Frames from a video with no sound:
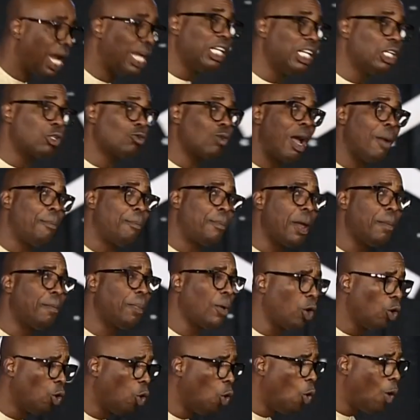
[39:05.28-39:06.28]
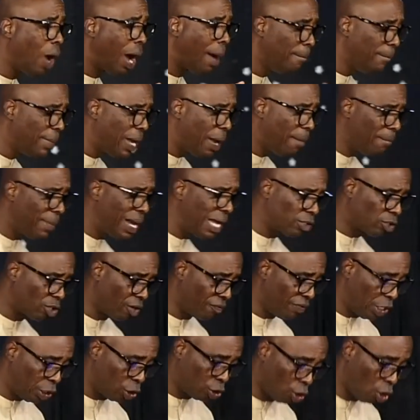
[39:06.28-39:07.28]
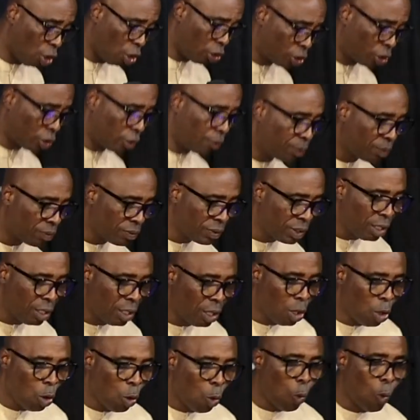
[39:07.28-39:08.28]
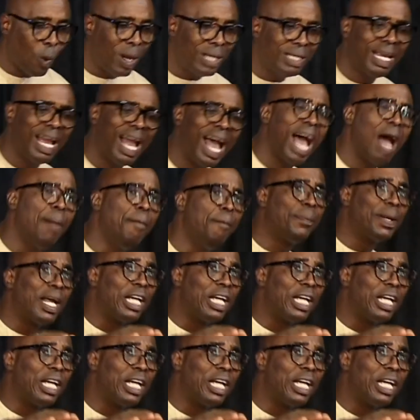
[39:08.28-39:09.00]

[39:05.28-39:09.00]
That is why people who are members of a church, when they have